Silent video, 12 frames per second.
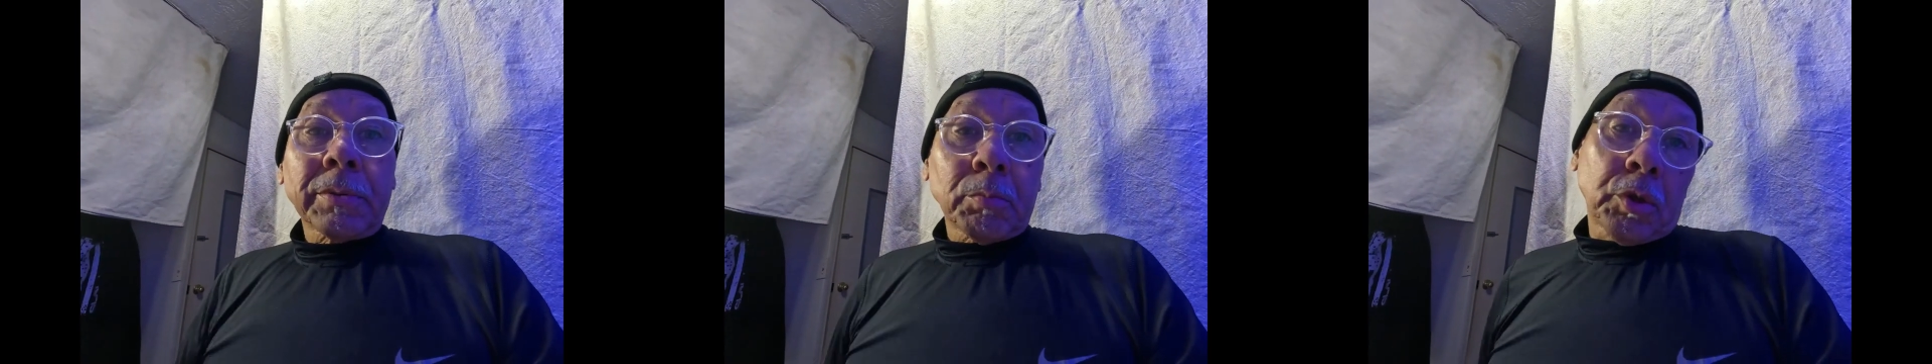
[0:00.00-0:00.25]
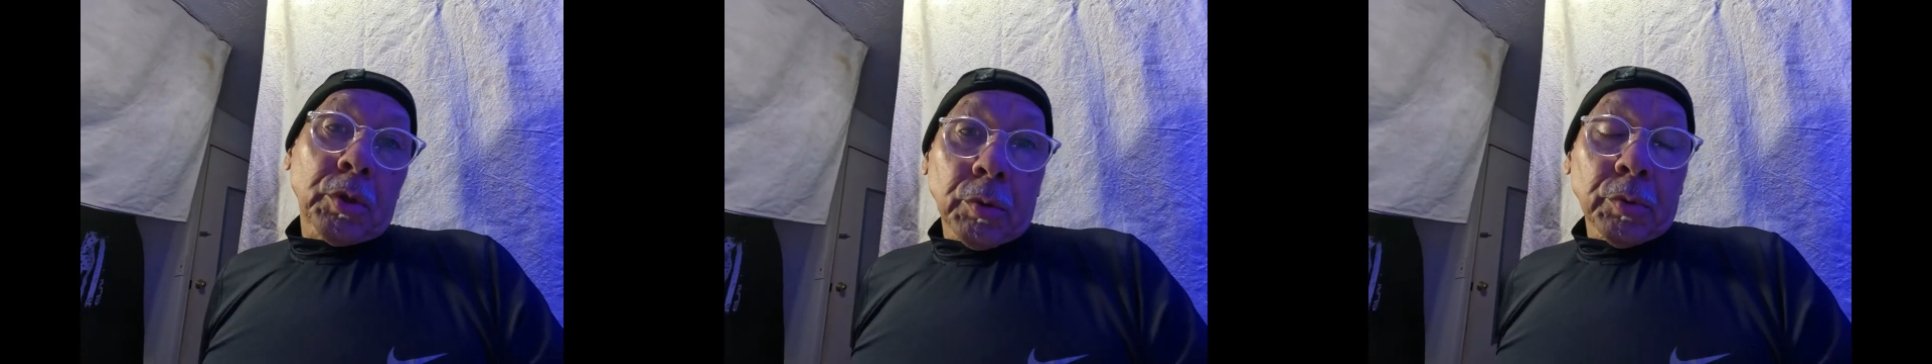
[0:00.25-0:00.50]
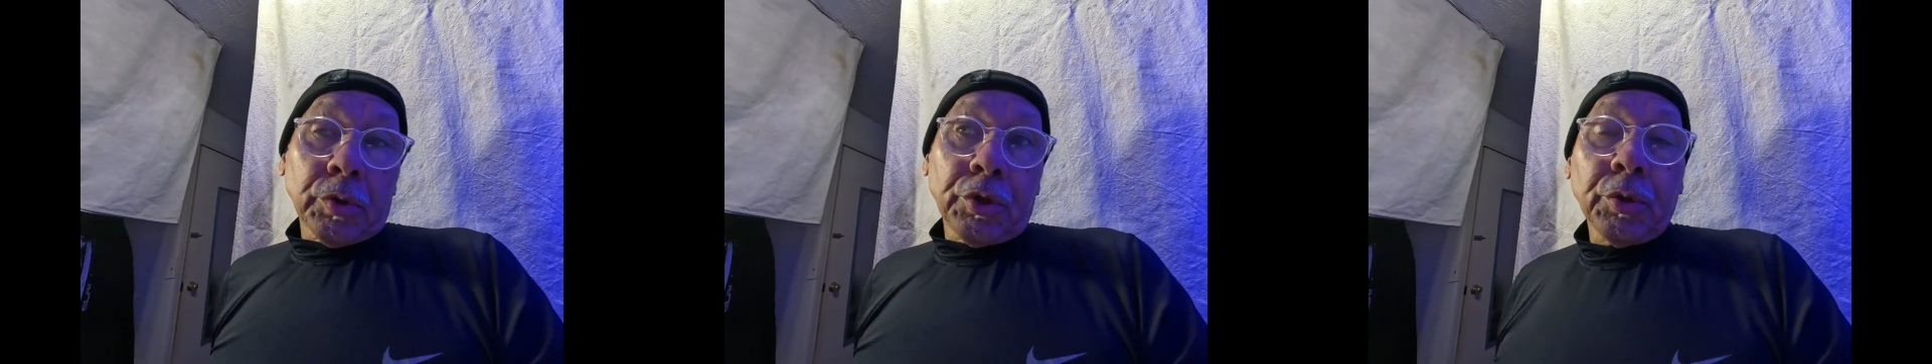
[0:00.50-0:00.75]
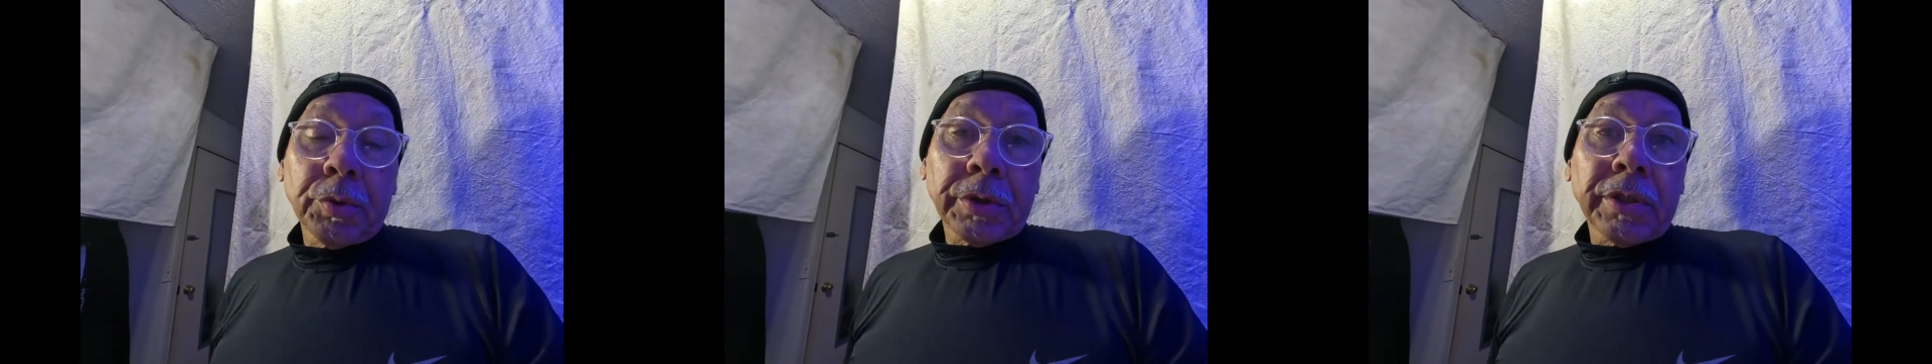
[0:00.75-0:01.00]

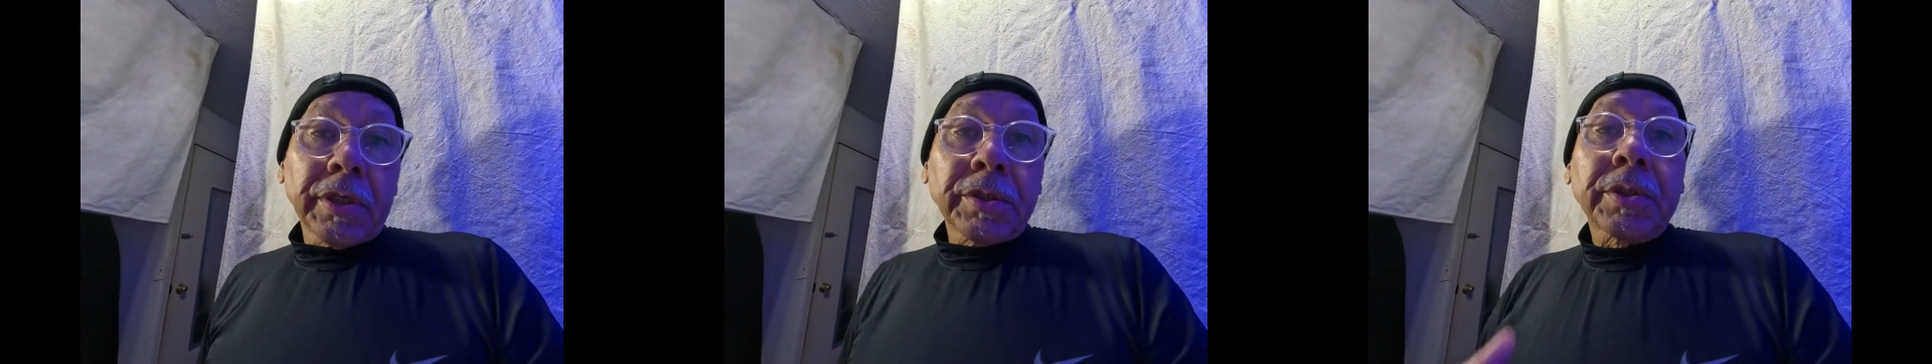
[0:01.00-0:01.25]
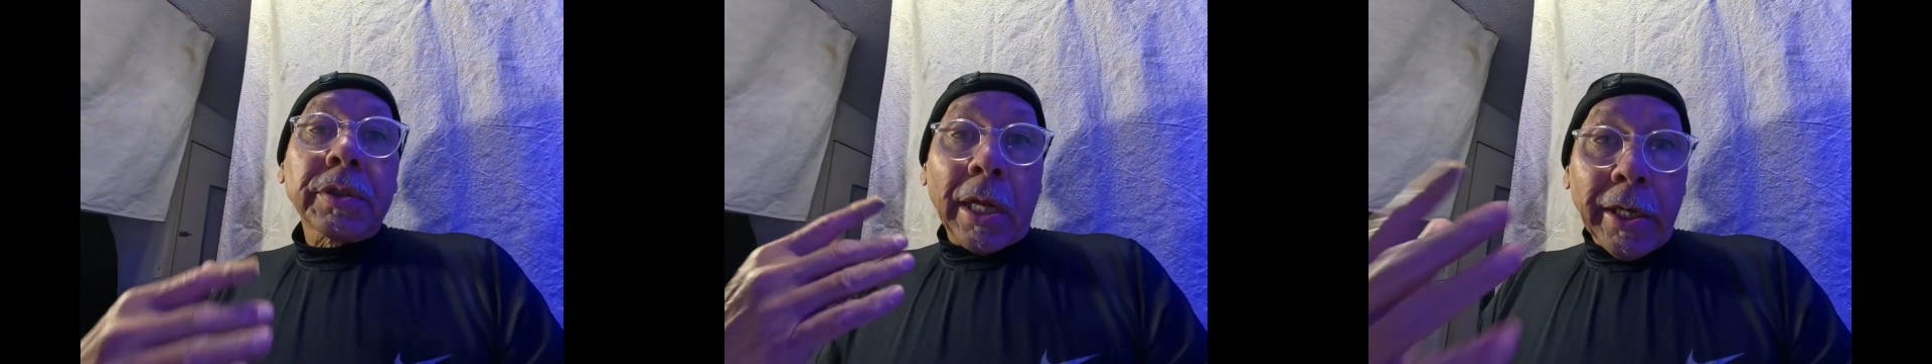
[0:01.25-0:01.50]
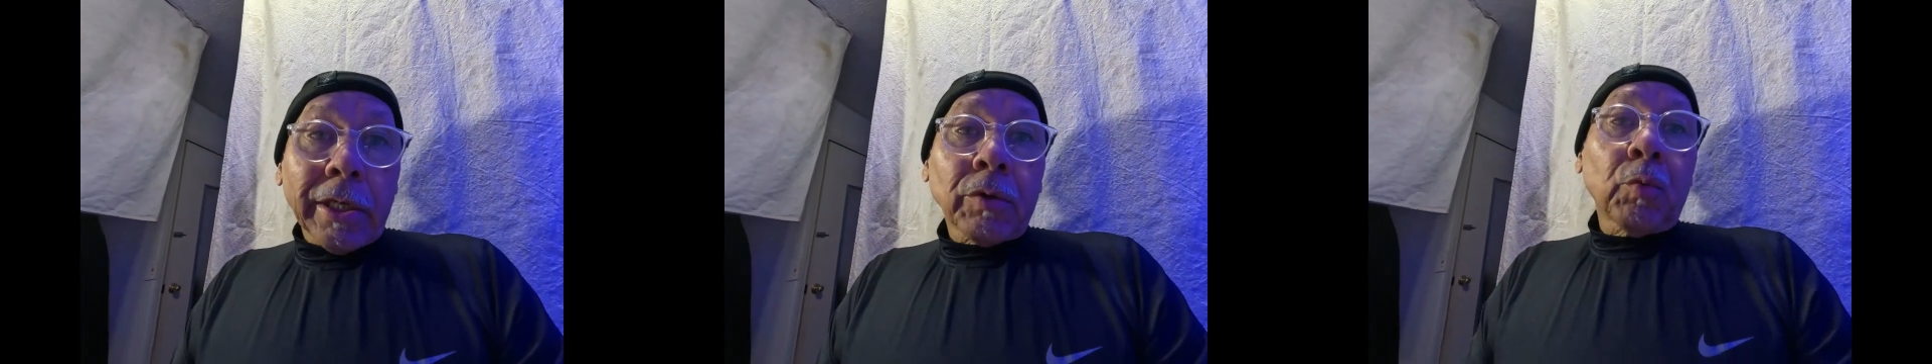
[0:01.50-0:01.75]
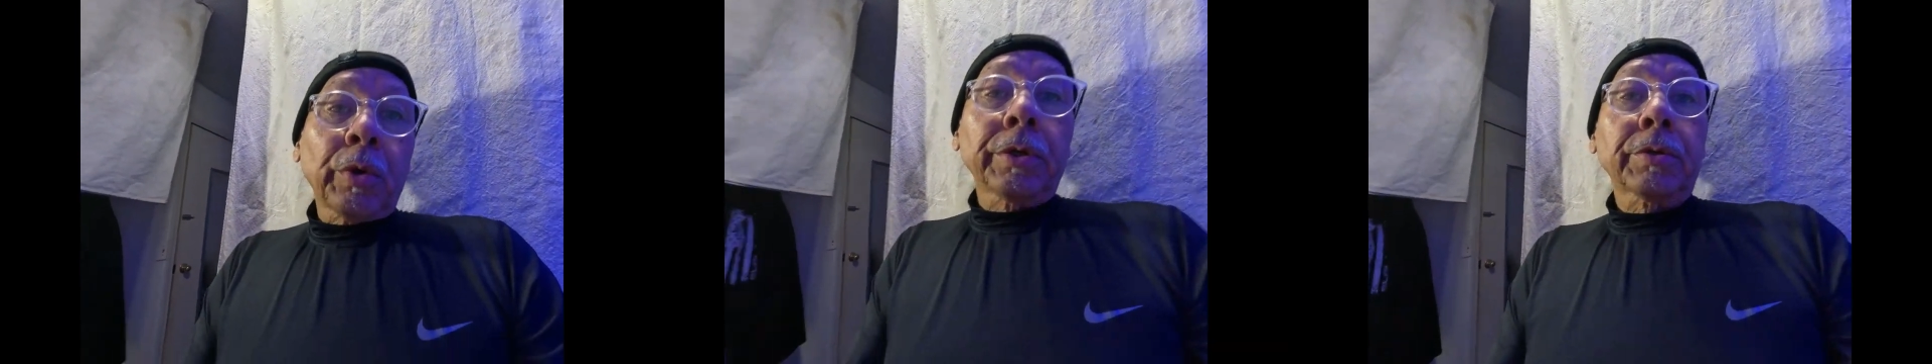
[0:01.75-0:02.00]
using and
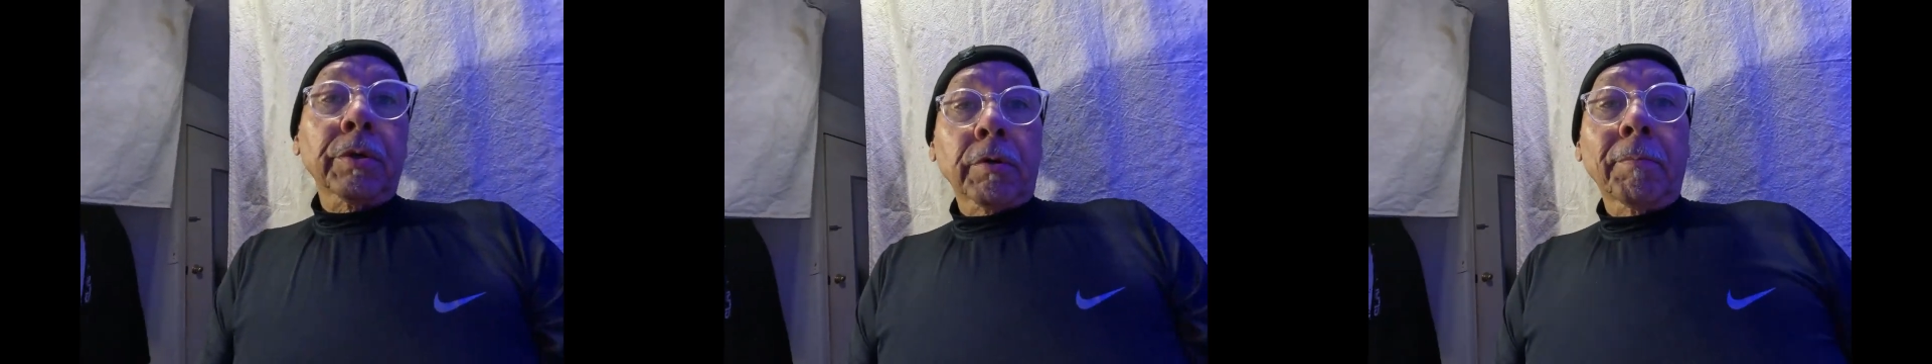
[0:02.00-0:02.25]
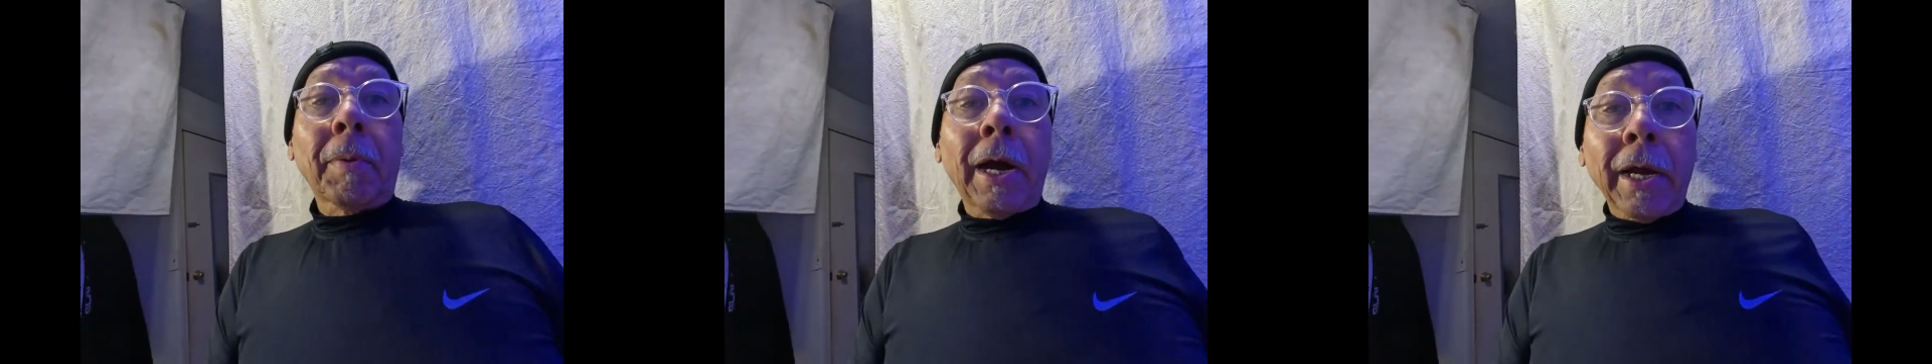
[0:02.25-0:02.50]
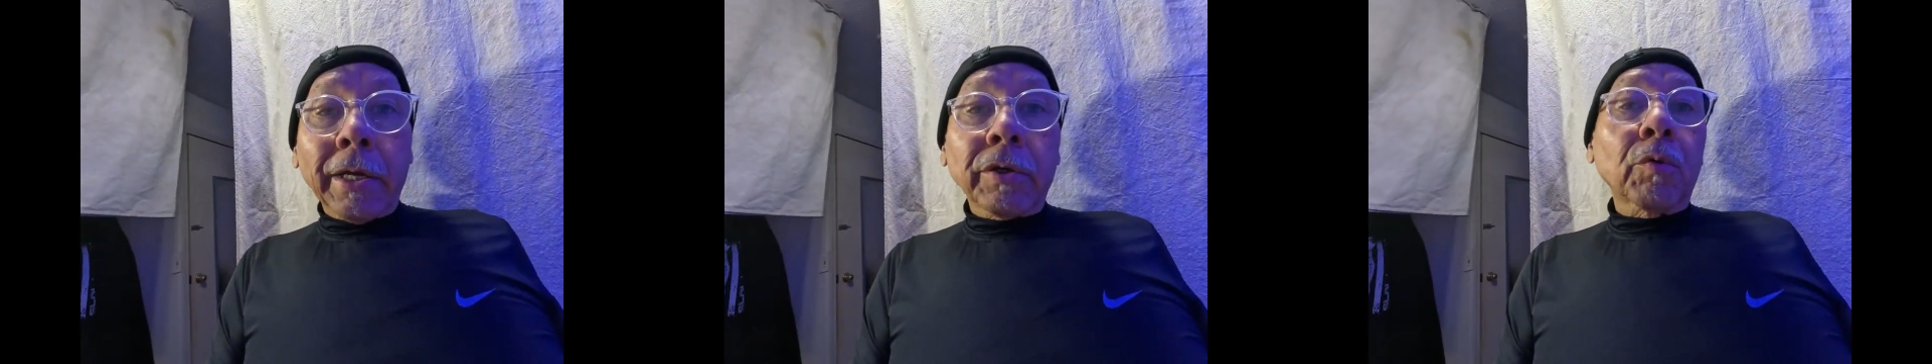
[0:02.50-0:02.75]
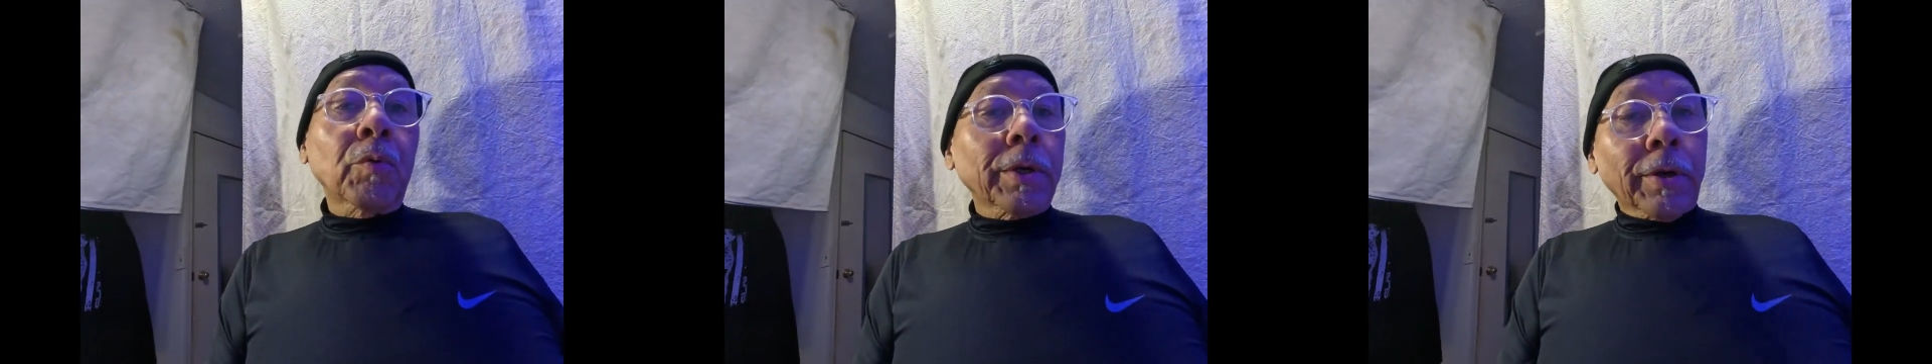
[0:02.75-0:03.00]
staying with or buying
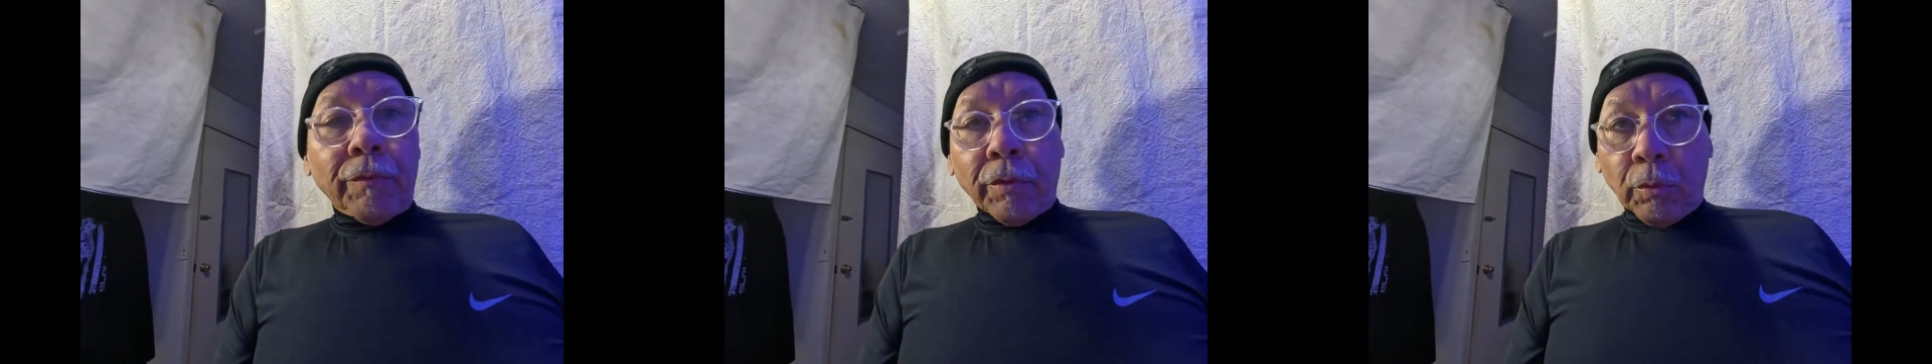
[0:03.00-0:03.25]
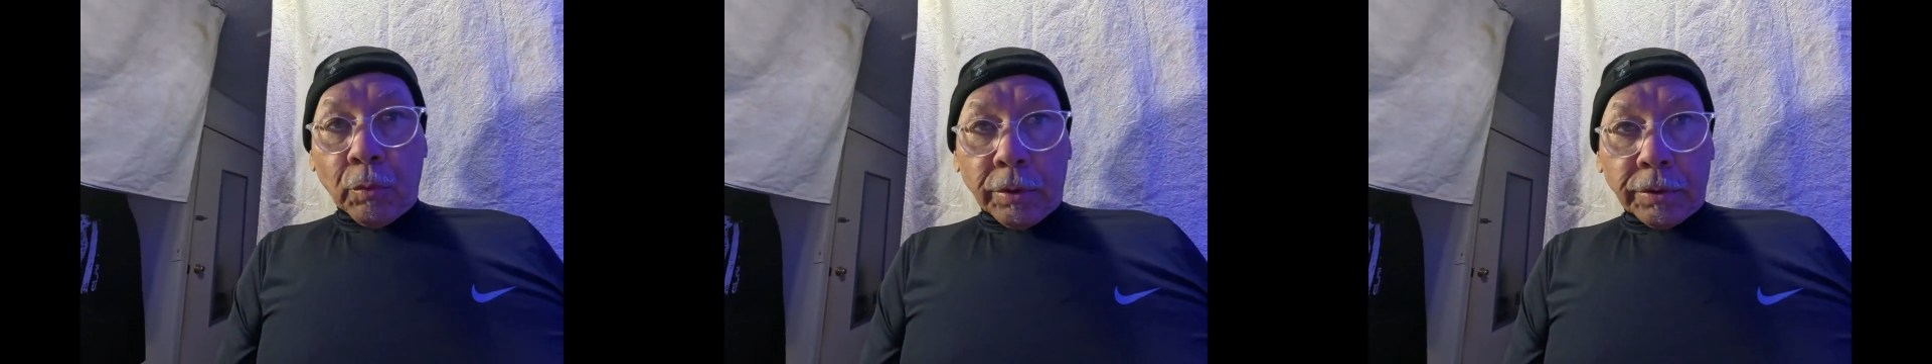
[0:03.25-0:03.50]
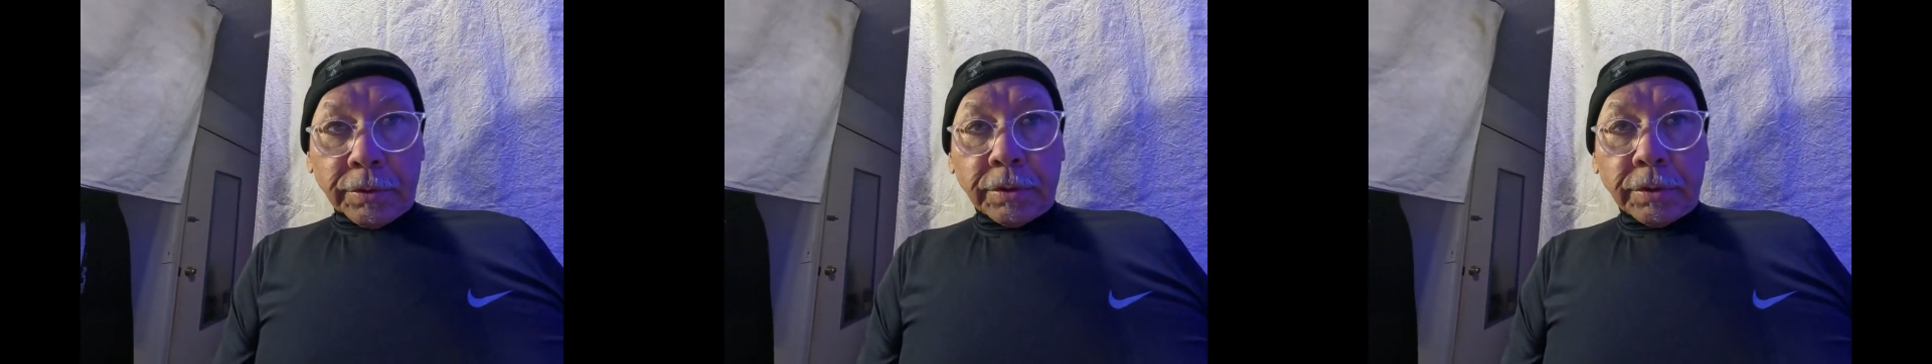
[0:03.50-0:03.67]
or whatever it was.